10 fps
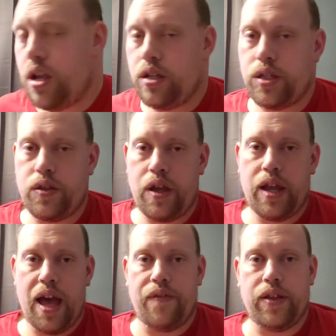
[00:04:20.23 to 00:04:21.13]
So there you
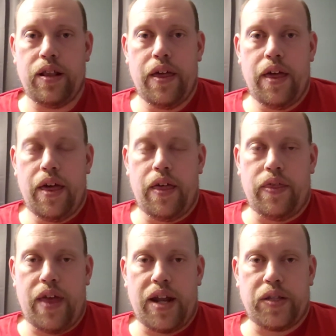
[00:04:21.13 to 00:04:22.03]
have it.
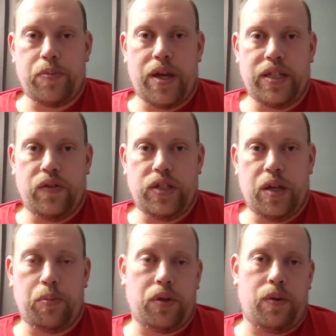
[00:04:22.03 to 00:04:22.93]
That is my DVD
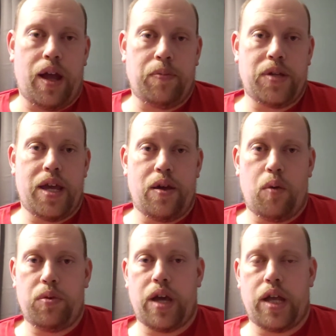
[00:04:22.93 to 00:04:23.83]
and Blu-ray update.
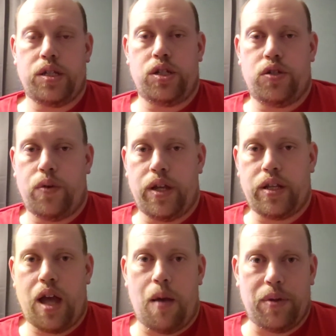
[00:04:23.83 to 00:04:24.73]
Hope you guys enjoyed.
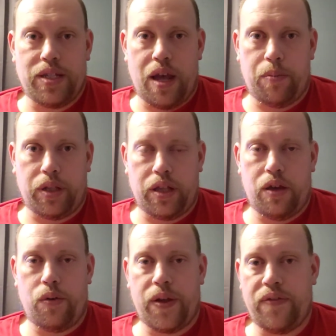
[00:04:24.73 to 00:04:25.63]
Comment down
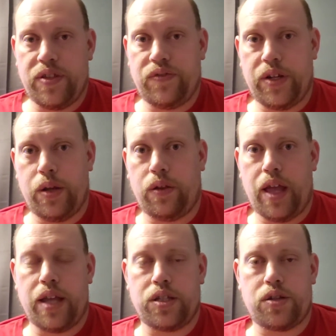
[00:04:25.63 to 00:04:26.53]
below. Give this video a
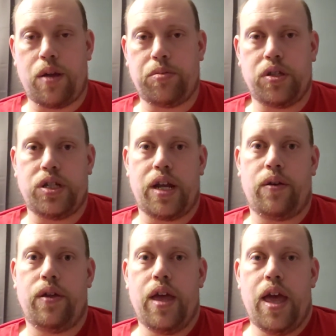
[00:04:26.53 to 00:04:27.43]
like, subscribe to the
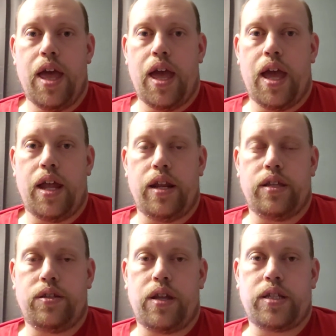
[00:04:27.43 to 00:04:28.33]
channel, and
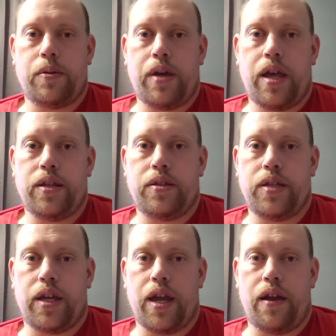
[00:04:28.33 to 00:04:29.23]
until next time, guys,
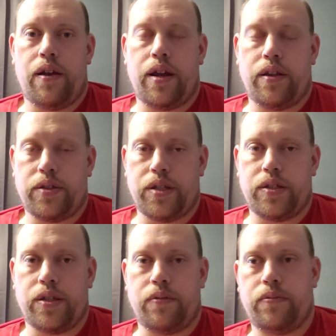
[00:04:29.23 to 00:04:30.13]
take care, and I'll see you
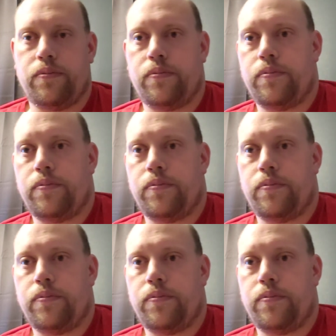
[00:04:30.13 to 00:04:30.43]
soon.